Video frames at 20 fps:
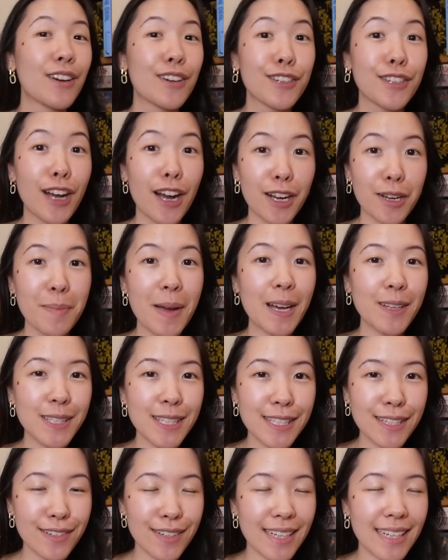her Knock 'Em Out
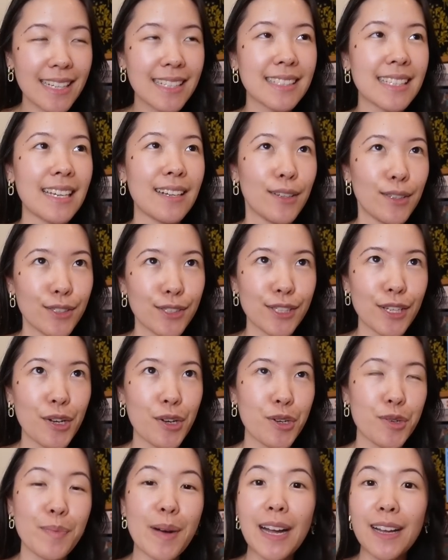series and
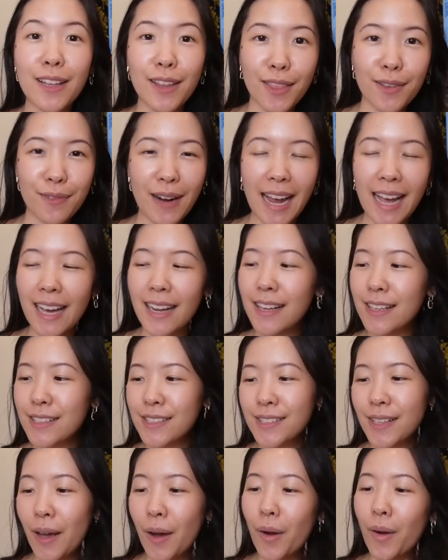also By a Thread,
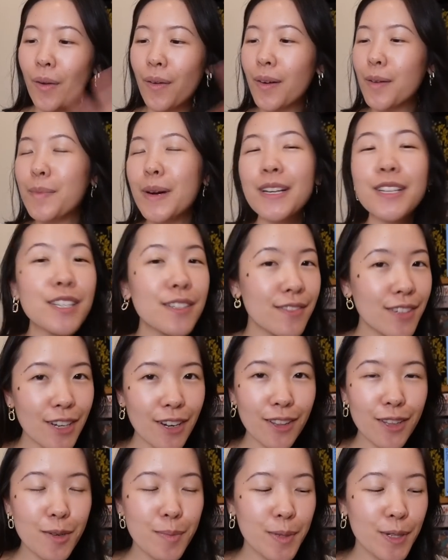so a bunch of her
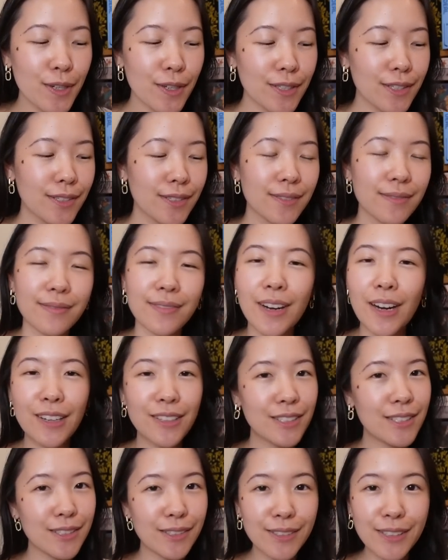other books are
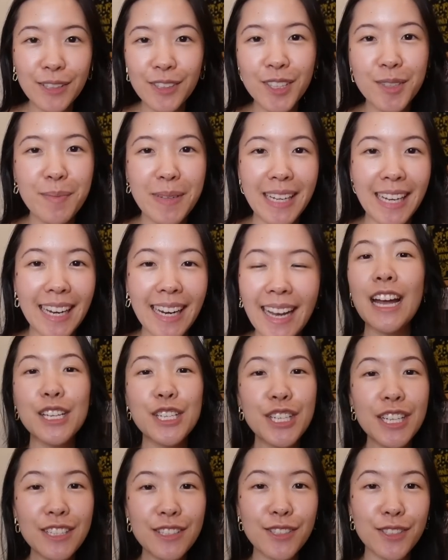still new to me. And
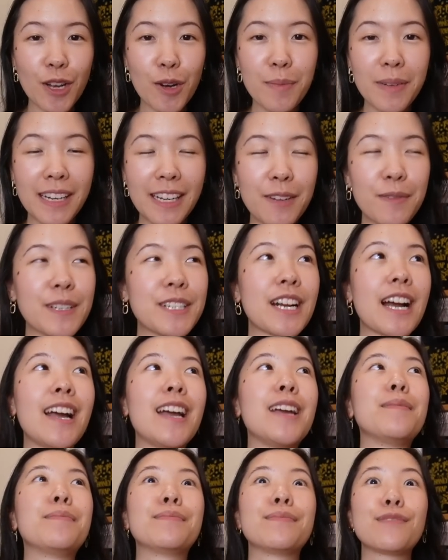she has so many, which
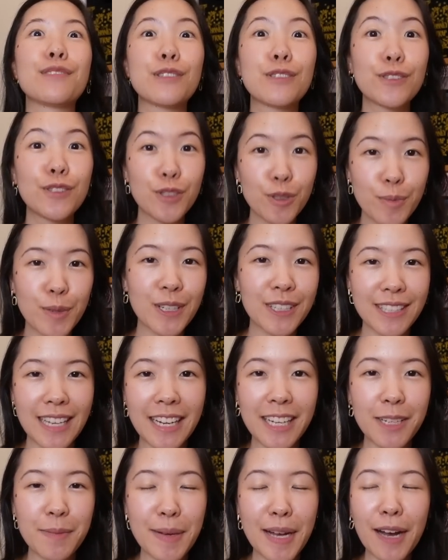I'm super
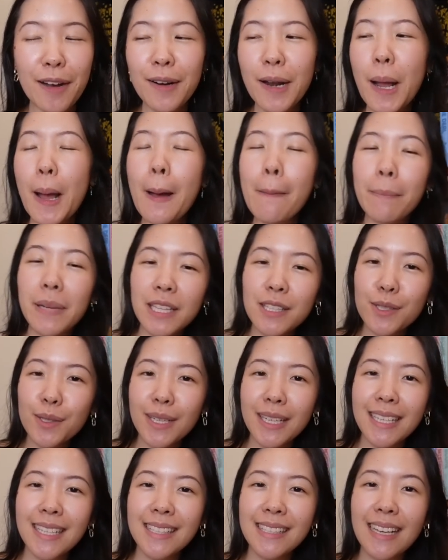excited about. But this
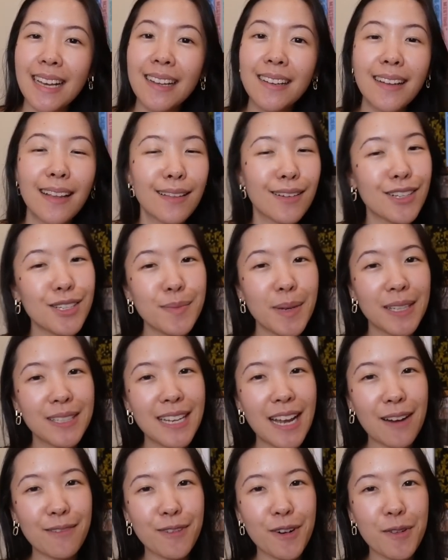one is another small
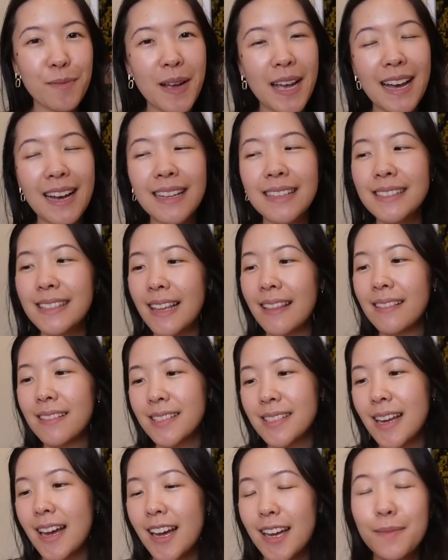town romance, and this
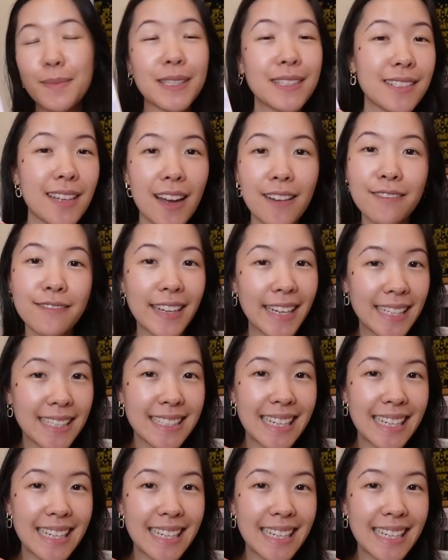time it's got fake